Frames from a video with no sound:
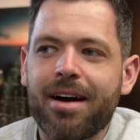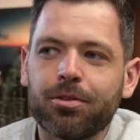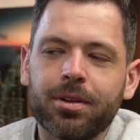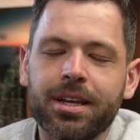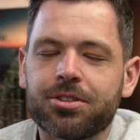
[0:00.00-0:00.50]
I have a
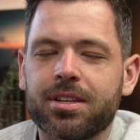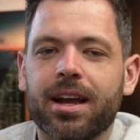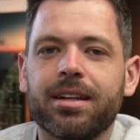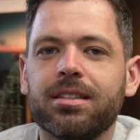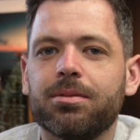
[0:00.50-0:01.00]
really interesting
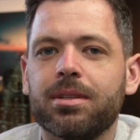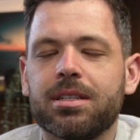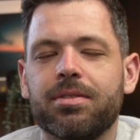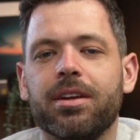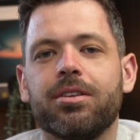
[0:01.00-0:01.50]
idea with
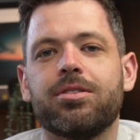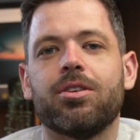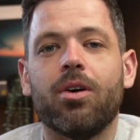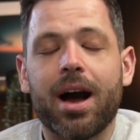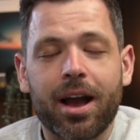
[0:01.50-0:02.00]
these videos,
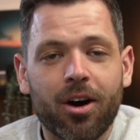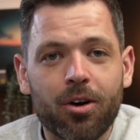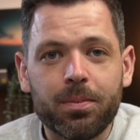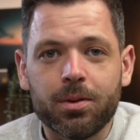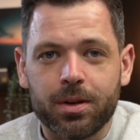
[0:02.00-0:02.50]
so I
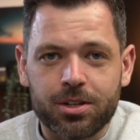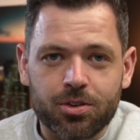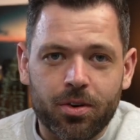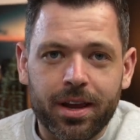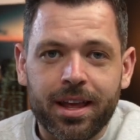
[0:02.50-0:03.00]
hope you
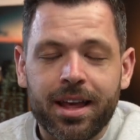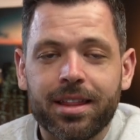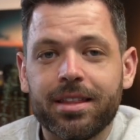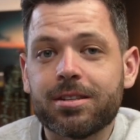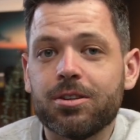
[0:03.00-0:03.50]
enjoy
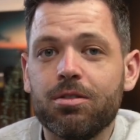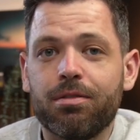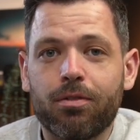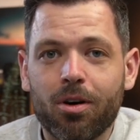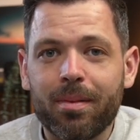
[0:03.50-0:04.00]
this new
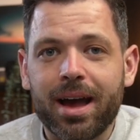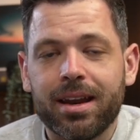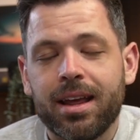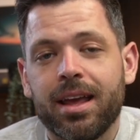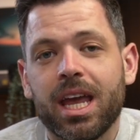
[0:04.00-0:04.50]
format.
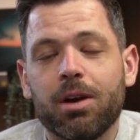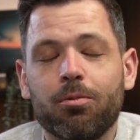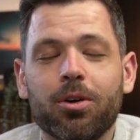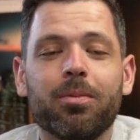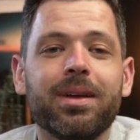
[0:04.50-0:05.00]
It
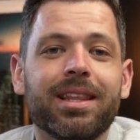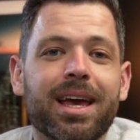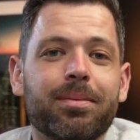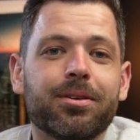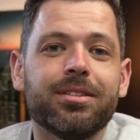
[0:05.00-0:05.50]
will be
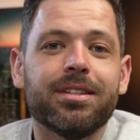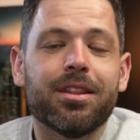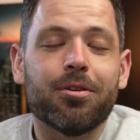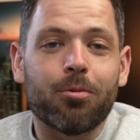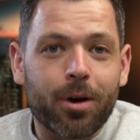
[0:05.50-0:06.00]

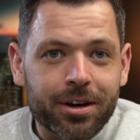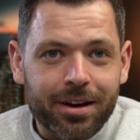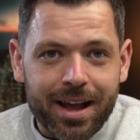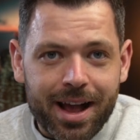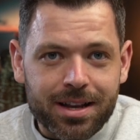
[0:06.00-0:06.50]
labeled the
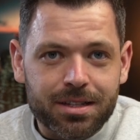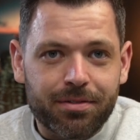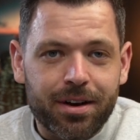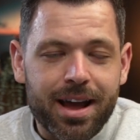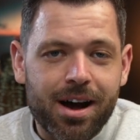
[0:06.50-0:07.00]
Wondercast
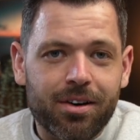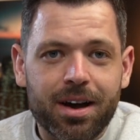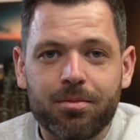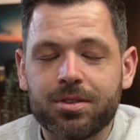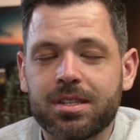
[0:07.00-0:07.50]
for now,
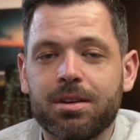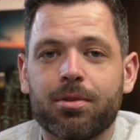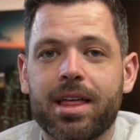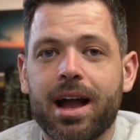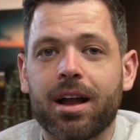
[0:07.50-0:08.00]
and we'll see
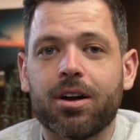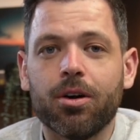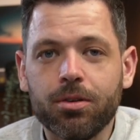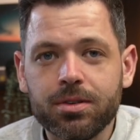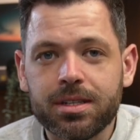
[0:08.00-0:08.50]
where that
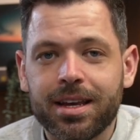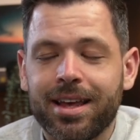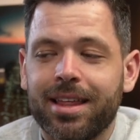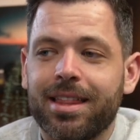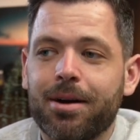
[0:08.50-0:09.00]
goes.
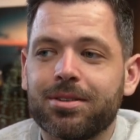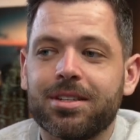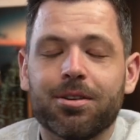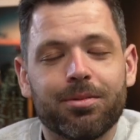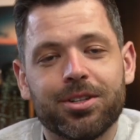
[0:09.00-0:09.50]
That was
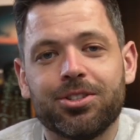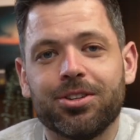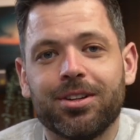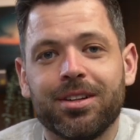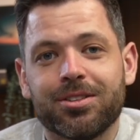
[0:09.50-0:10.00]
the
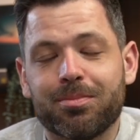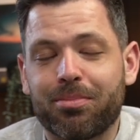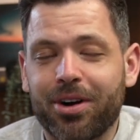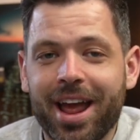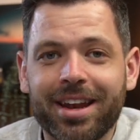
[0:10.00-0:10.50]
original
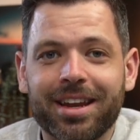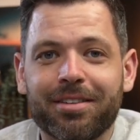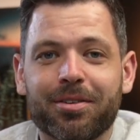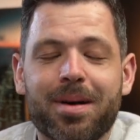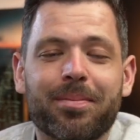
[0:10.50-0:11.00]
branding
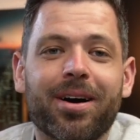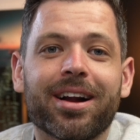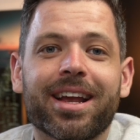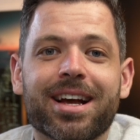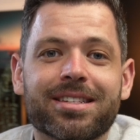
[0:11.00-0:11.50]
for my
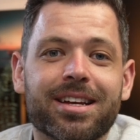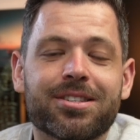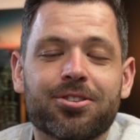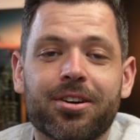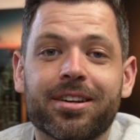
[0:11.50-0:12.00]
podcast. I
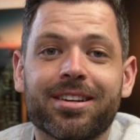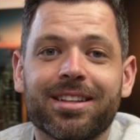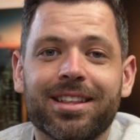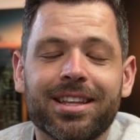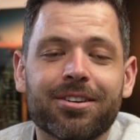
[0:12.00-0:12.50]
started
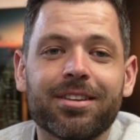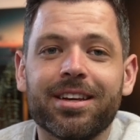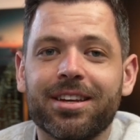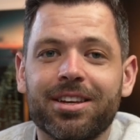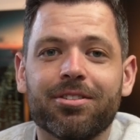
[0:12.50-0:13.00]

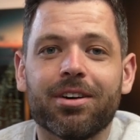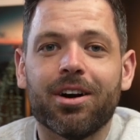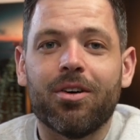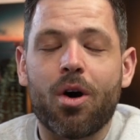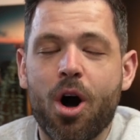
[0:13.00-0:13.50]
literally a year
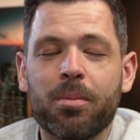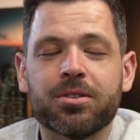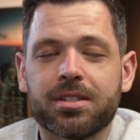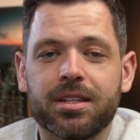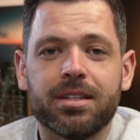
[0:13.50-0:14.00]
ago,
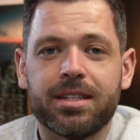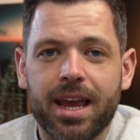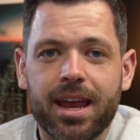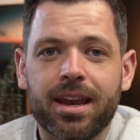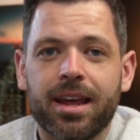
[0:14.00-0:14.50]
almost to the
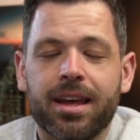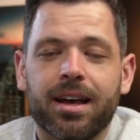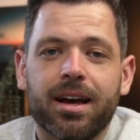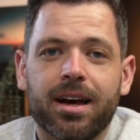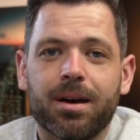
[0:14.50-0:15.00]
date.
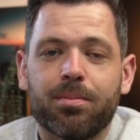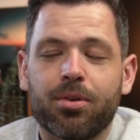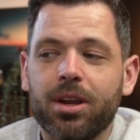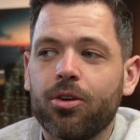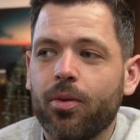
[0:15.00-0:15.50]

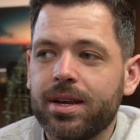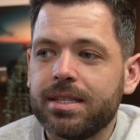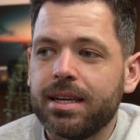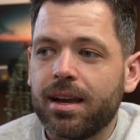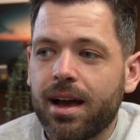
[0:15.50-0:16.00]
Pretty
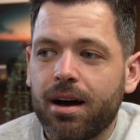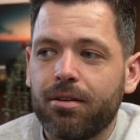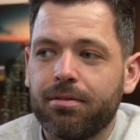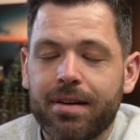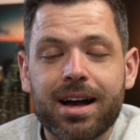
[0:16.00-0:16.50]
crazy
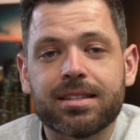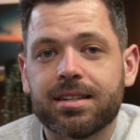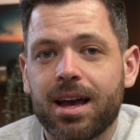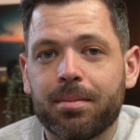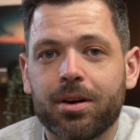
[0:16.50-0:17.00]
how fast
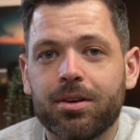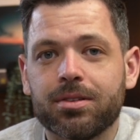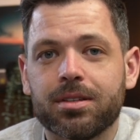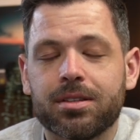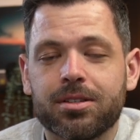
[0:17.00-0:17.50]
time
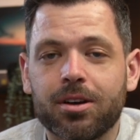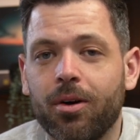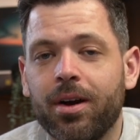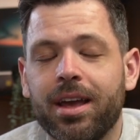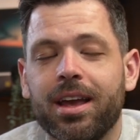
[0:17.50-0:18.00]
goes.
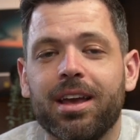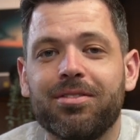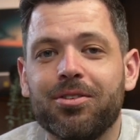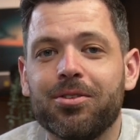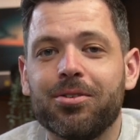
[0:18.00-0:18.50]
So
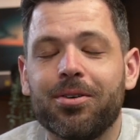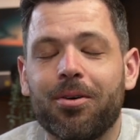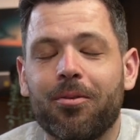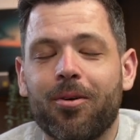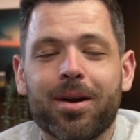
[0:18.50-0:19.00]
if you
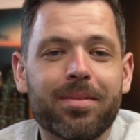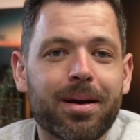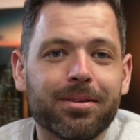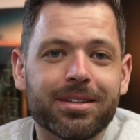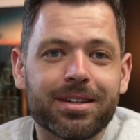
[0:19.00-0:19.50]
want to be
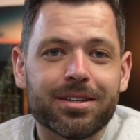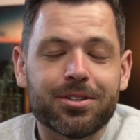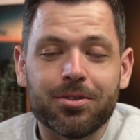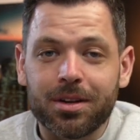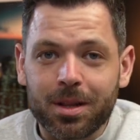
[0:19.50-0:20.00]
able to
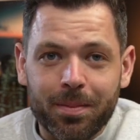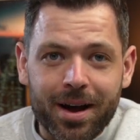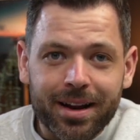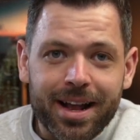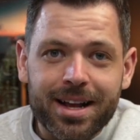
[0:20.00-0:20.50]
tune into the
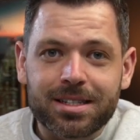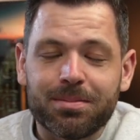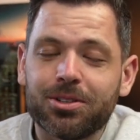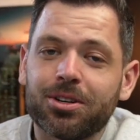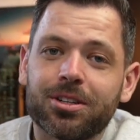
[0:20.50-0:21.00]
podcast,
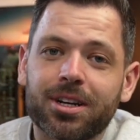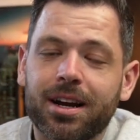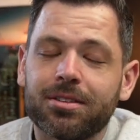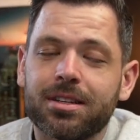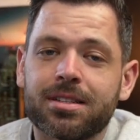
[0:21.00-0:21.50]
be sure to check
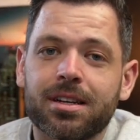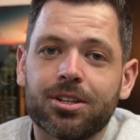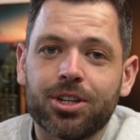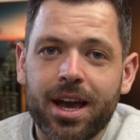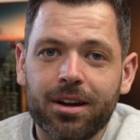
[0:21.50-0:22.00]
out this
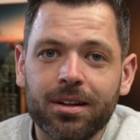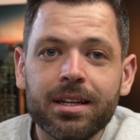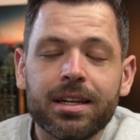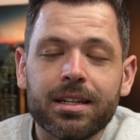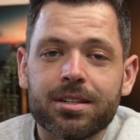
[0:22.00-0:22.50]
channel.
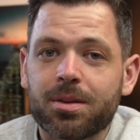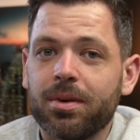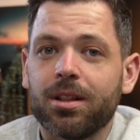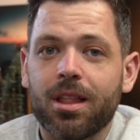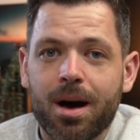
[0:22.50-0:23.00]
There's going to be
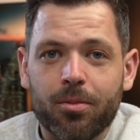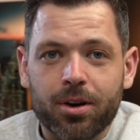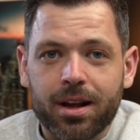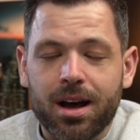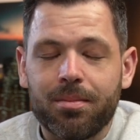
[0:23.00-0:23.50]
a lot more
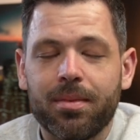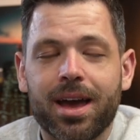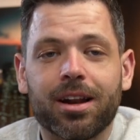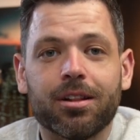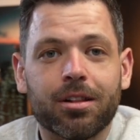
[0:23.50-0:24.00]
to come
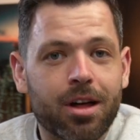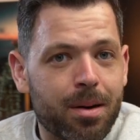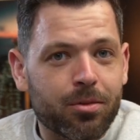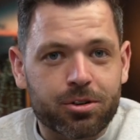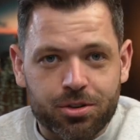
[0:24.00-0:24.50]
and a
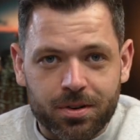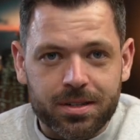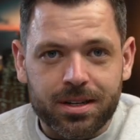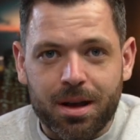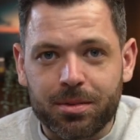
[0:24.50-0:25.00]
lot more
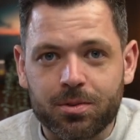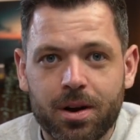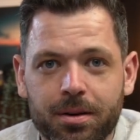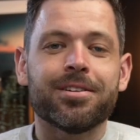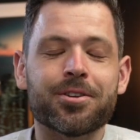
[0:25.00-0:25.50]
shorts to come as
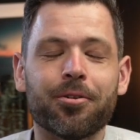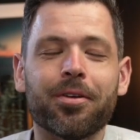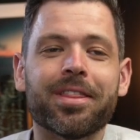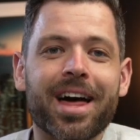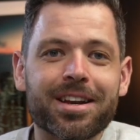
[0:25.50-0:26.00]
well. So
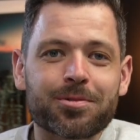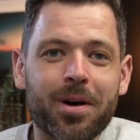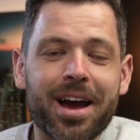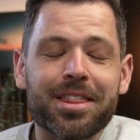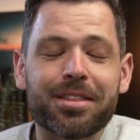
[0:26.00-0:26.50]
that is
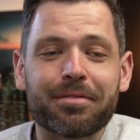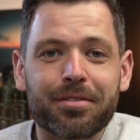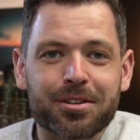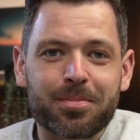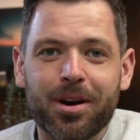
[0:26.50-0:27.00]
why the
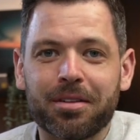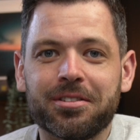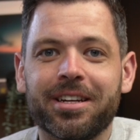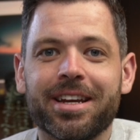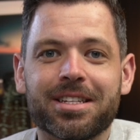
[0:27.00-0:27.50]
first part of
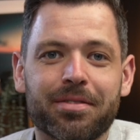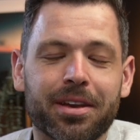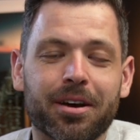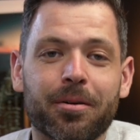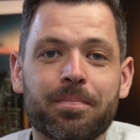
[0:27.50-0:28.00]
today's
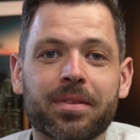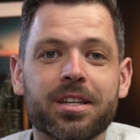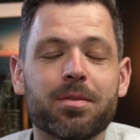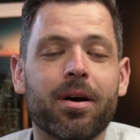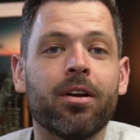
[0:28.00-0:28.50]
video is
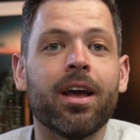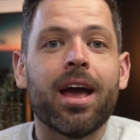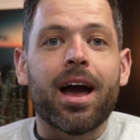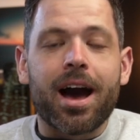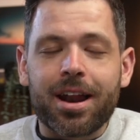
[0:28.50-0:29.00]
about
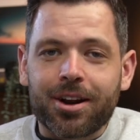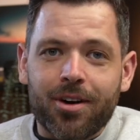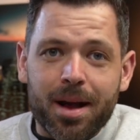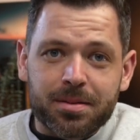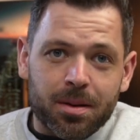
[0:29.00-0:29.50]
how to
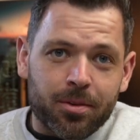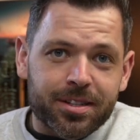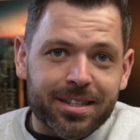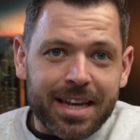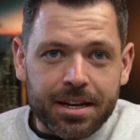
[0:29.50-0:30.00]
grab someone's
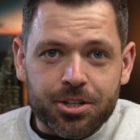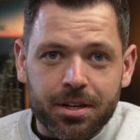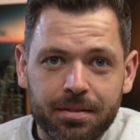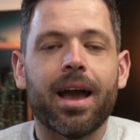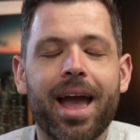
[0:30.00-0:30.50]

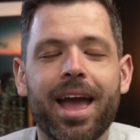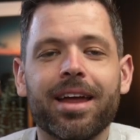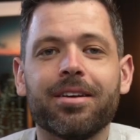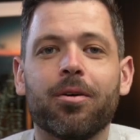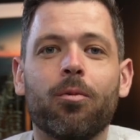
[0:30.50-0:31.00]
attention and
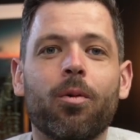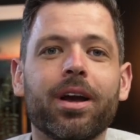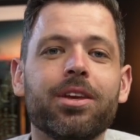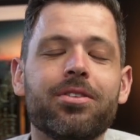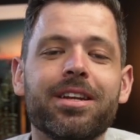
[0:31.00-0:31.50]
what
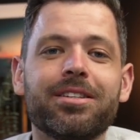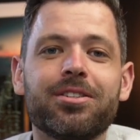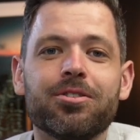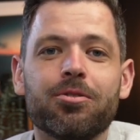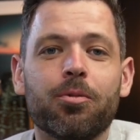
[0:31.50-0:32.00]
you need to
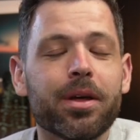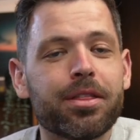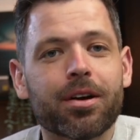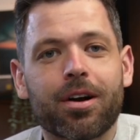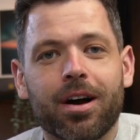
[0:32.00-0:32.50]
do with
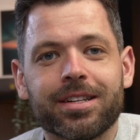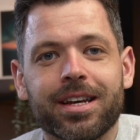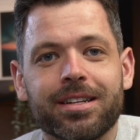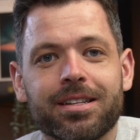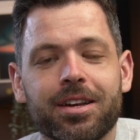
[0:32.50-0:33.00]
your
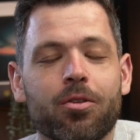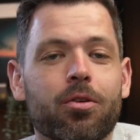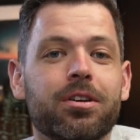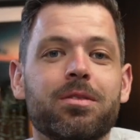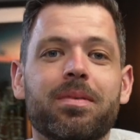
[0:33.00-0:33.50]
content in order
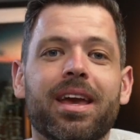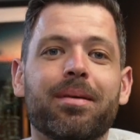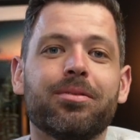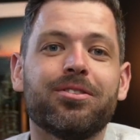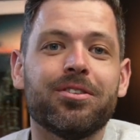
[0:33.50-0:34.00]
to be
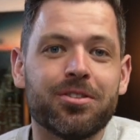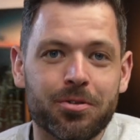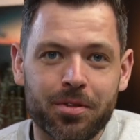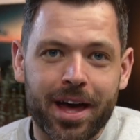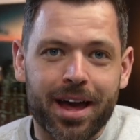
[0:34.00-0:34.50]
able to do that.